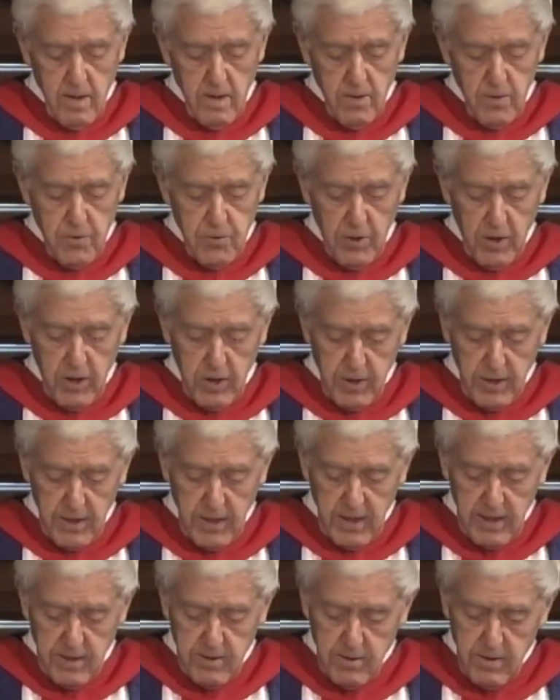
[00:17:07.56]

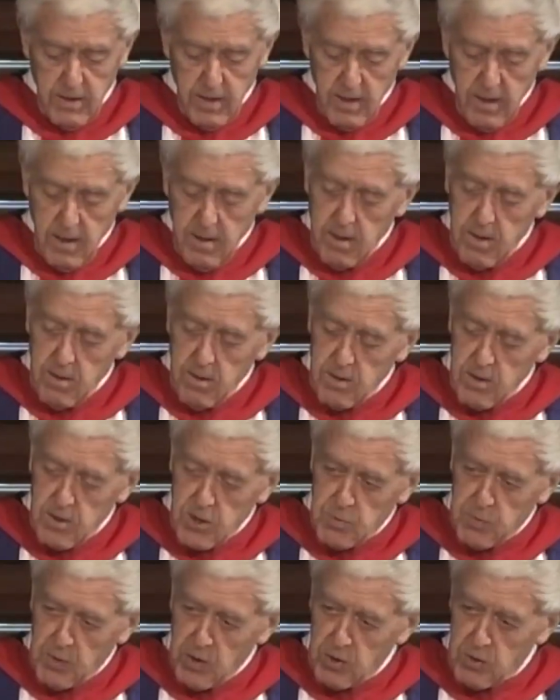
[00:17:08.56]
Thirdly,
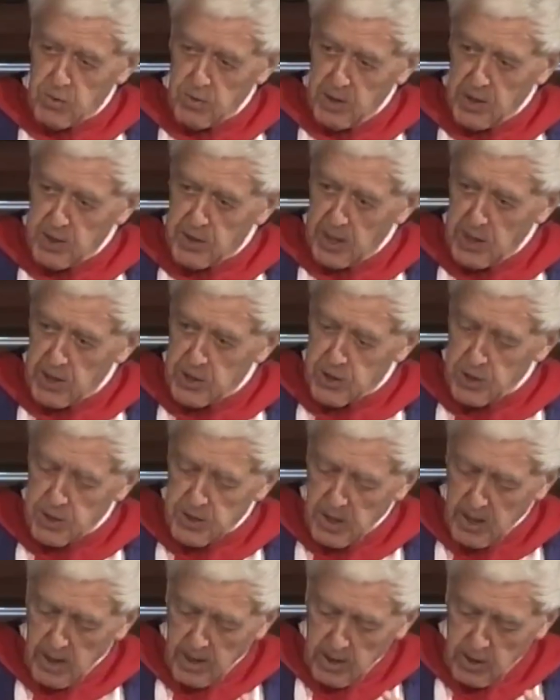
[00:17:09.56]
spiritual intelligence
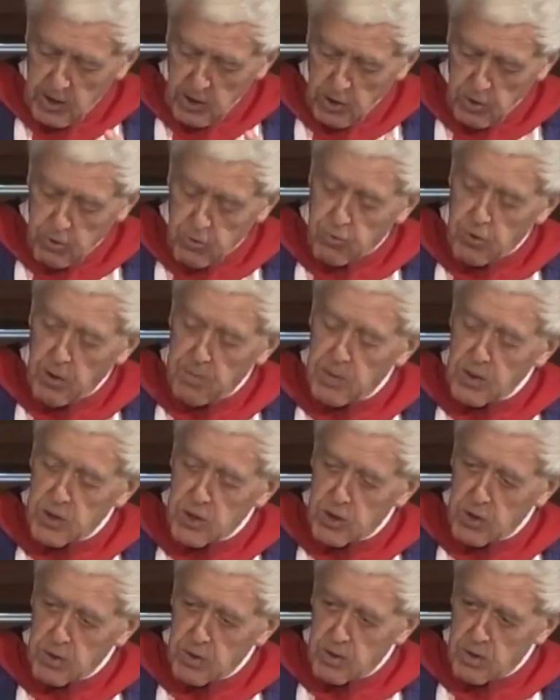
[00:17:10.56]

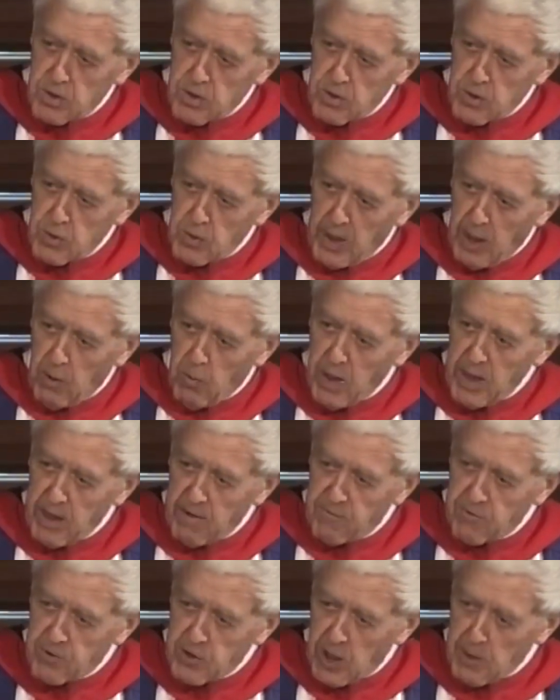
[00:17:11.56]
contributes to our way
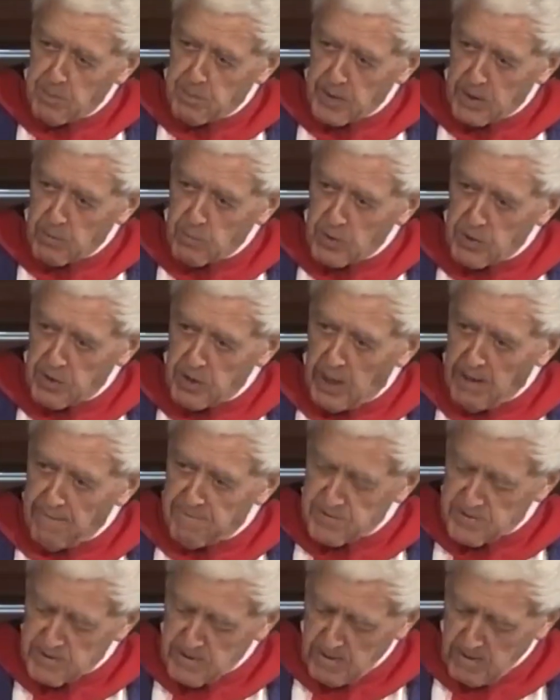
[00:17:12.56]
of coping with
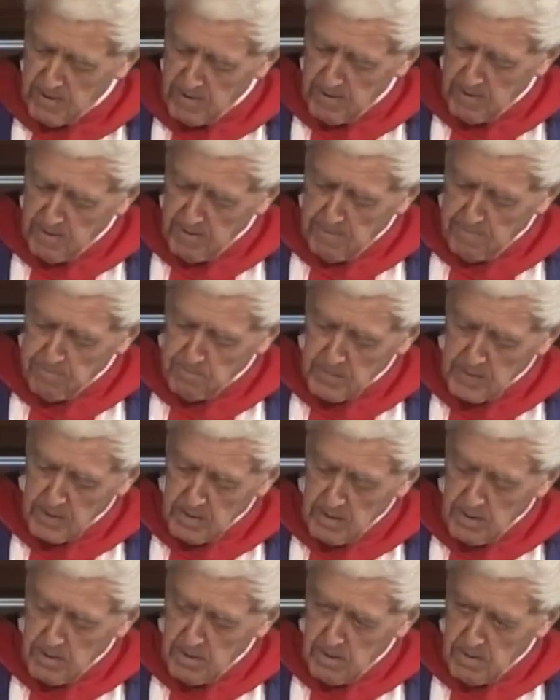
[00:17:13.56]
life's
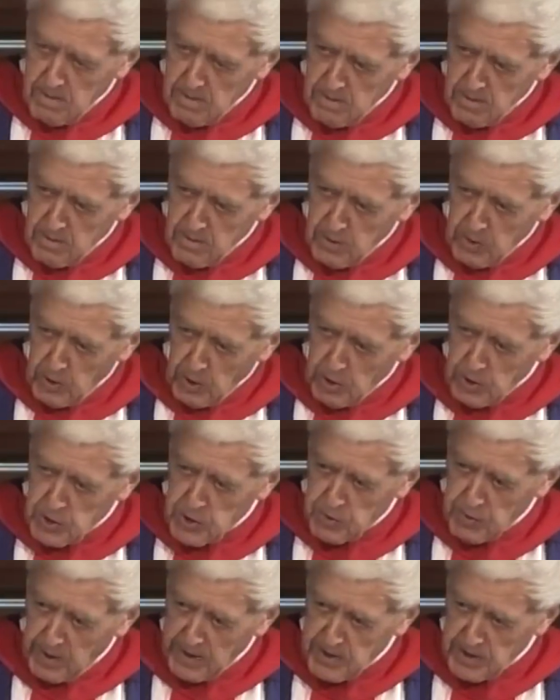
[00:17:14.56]
huge
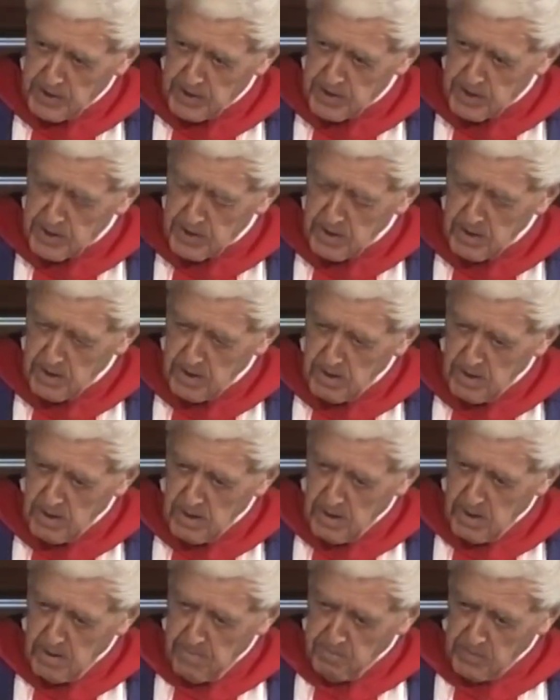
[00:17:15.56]
stresses,
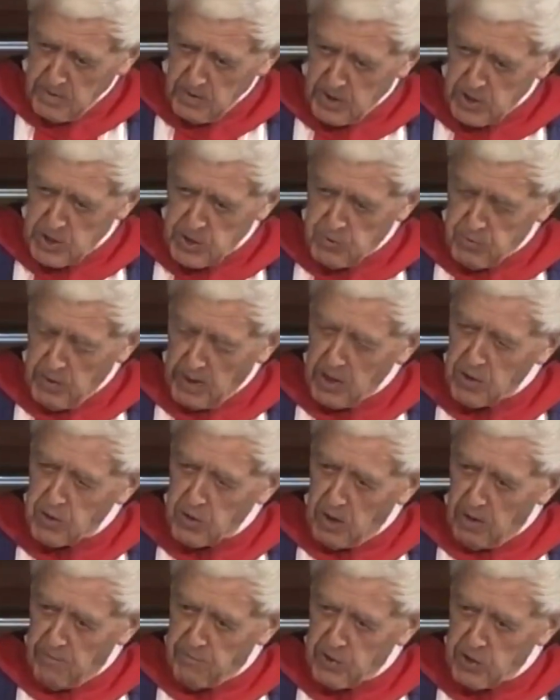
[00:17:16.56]
the strength
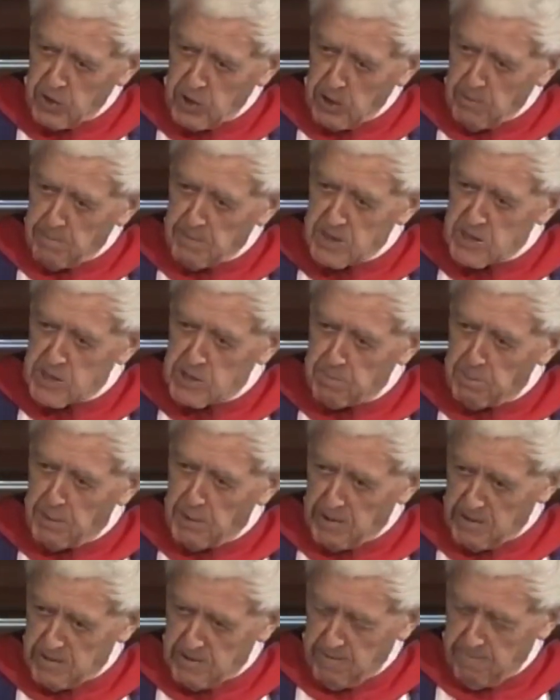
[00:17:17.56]
of the human
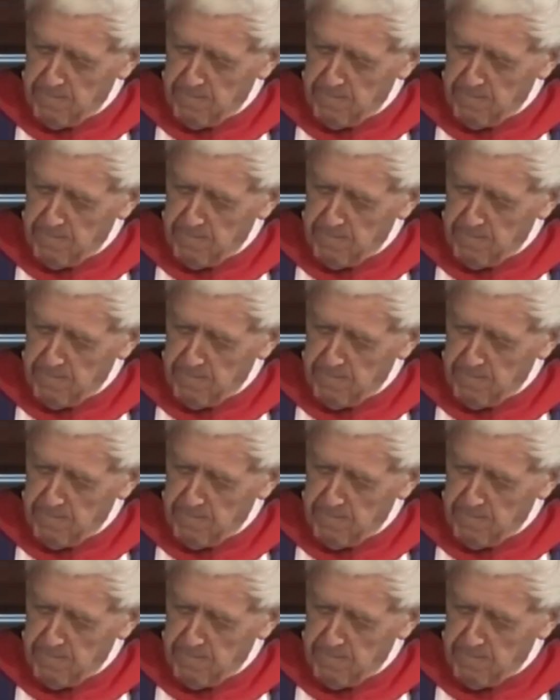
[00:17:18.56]
spirit.